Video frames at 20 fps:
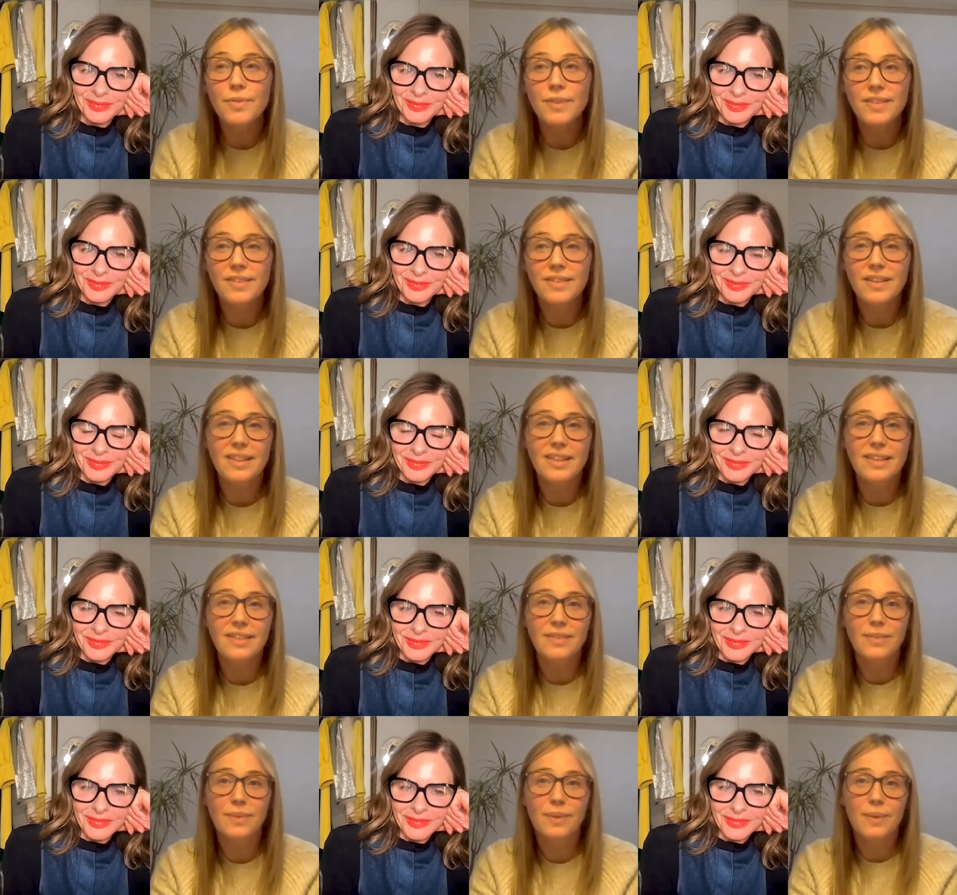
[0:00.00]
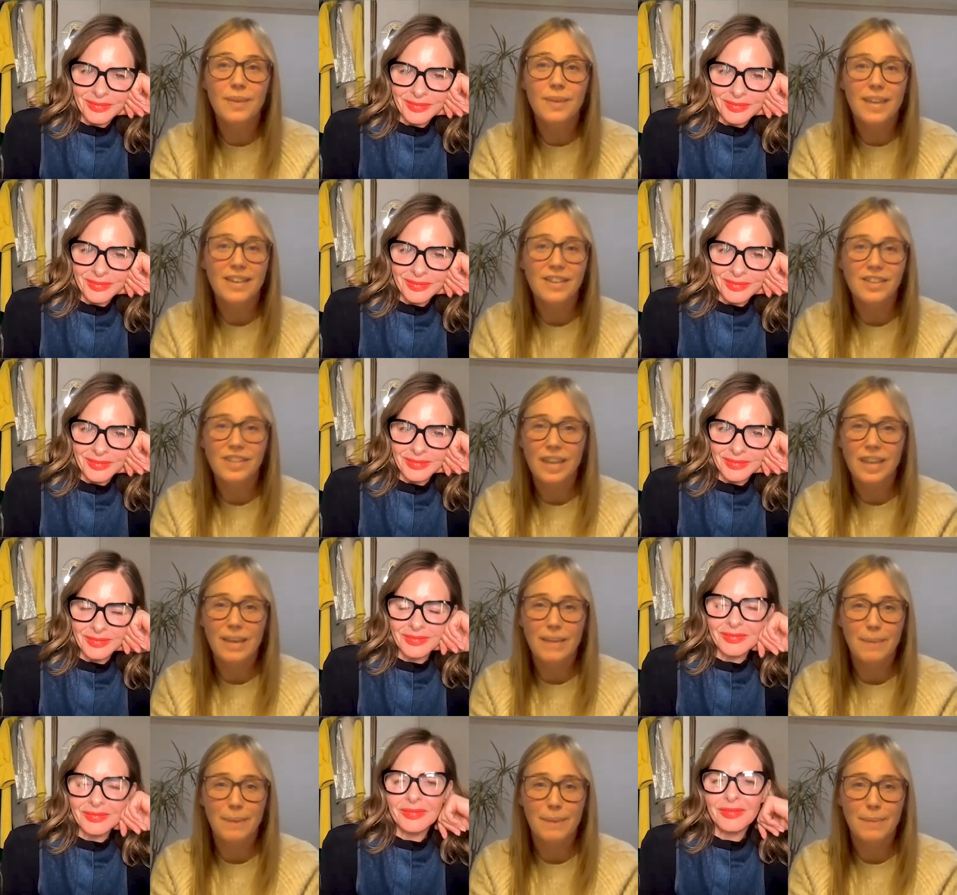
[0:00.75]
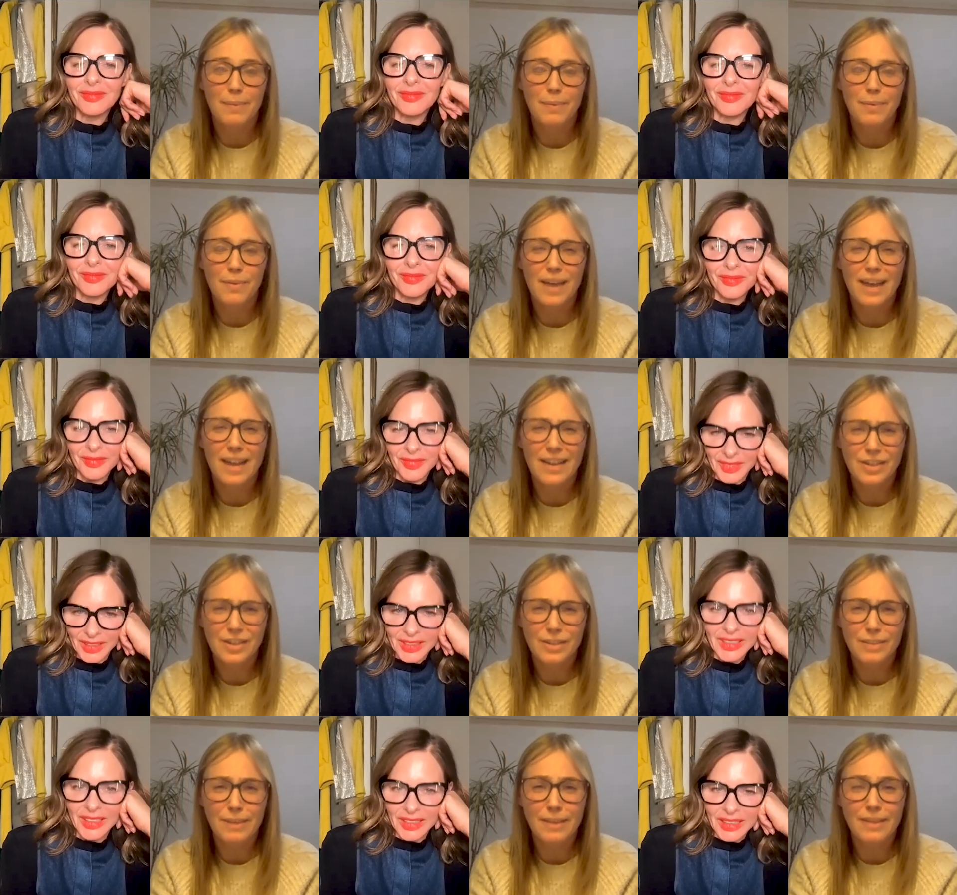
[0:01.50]
Speaker 1: things like this where we educate people that
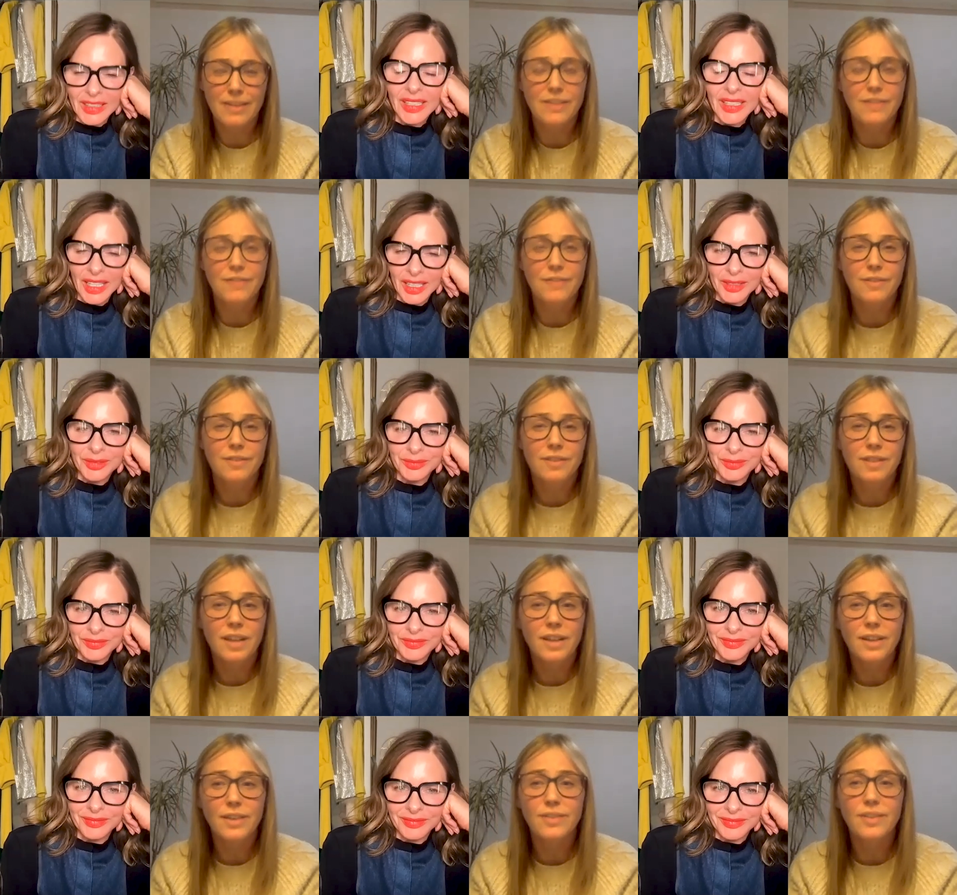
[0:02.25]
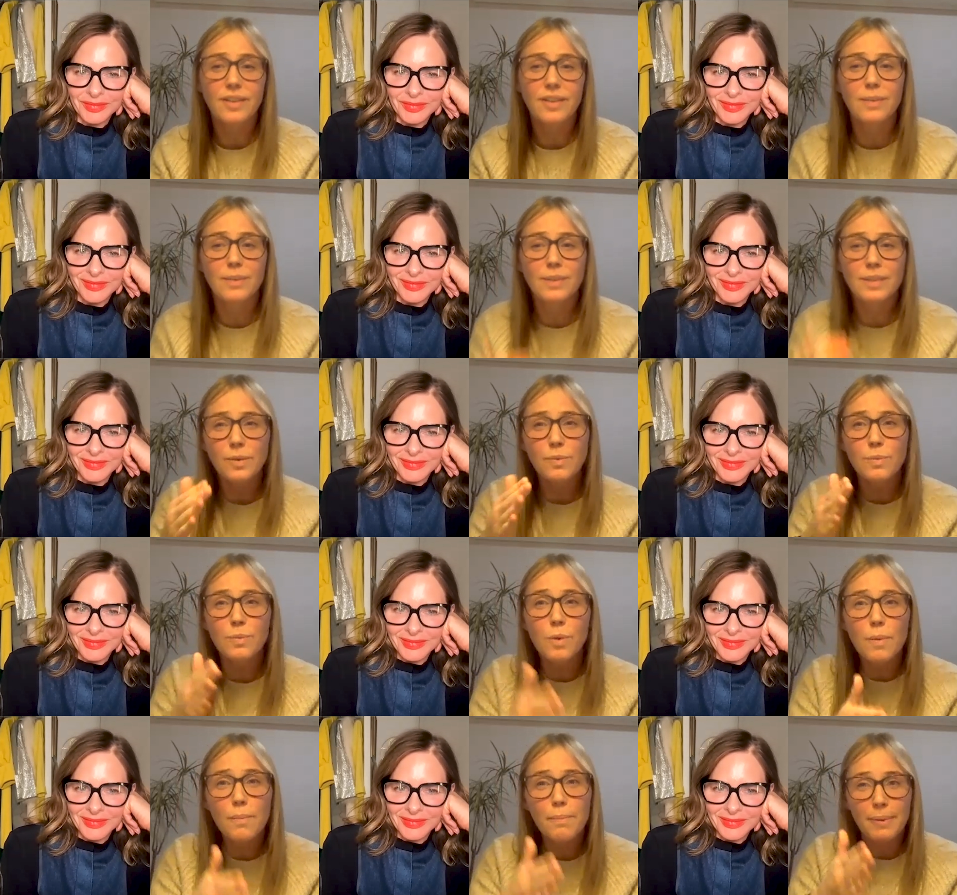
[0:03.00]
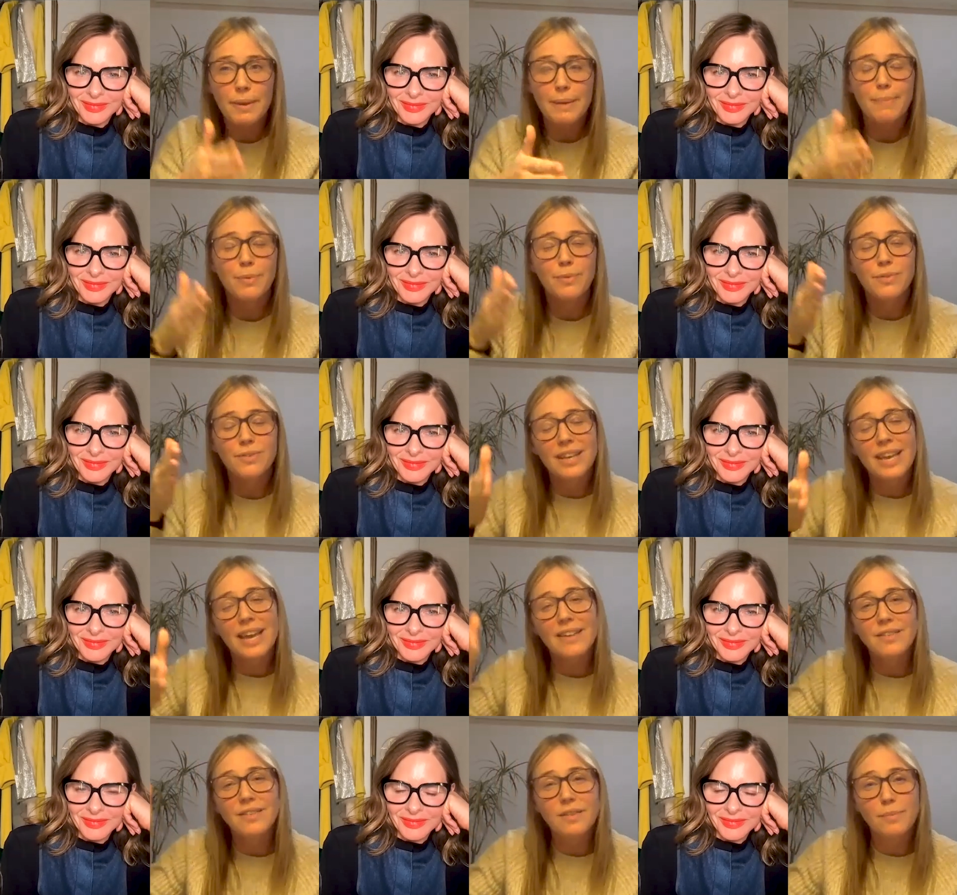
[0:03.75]
actually make the difference. Like you said, we don't want people to
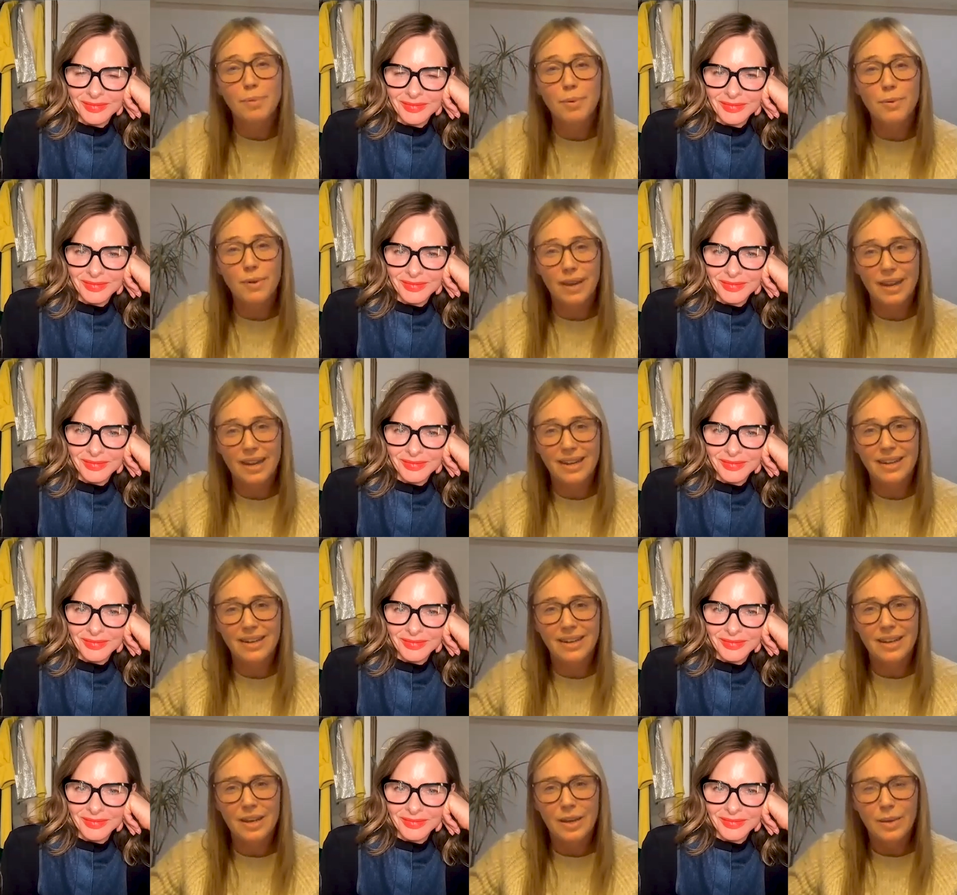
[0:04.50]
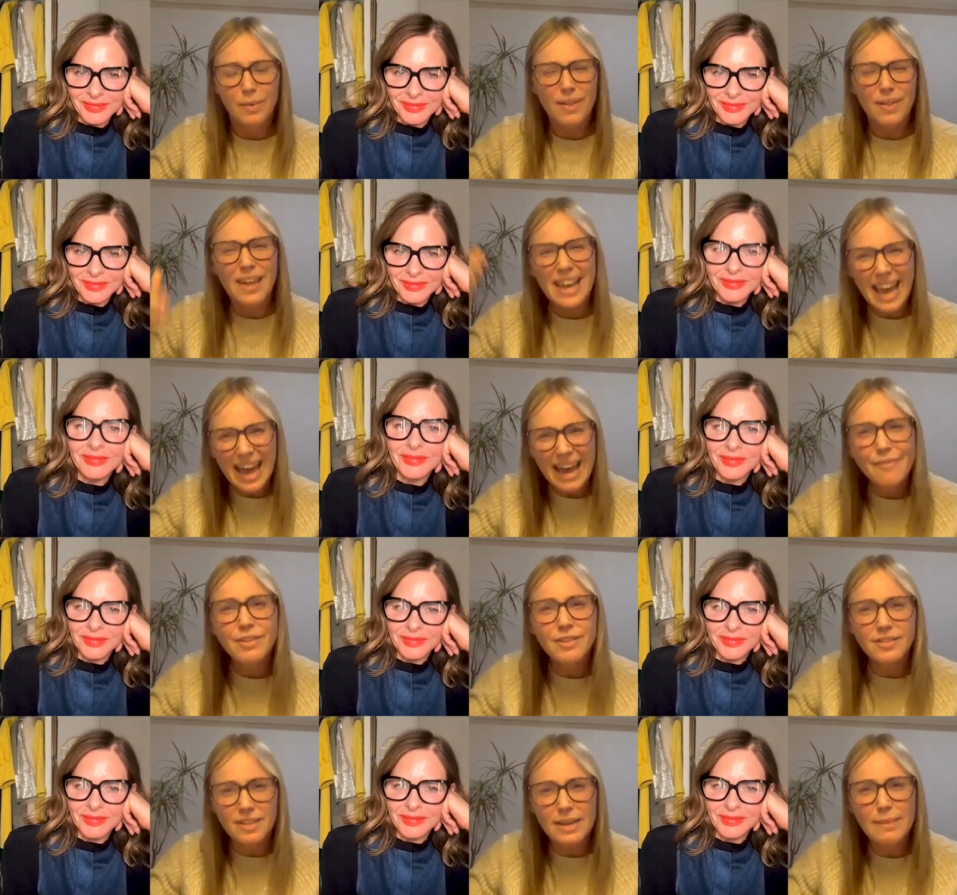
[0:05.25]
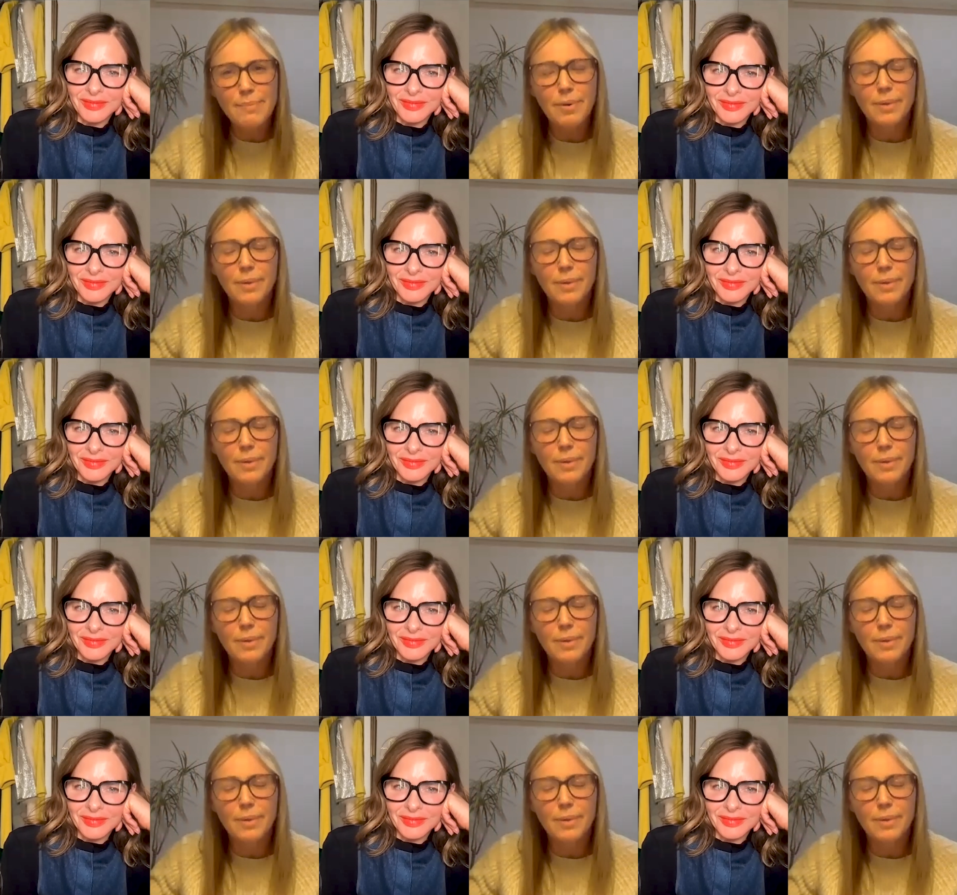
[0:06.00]
get to the point where they have a sleep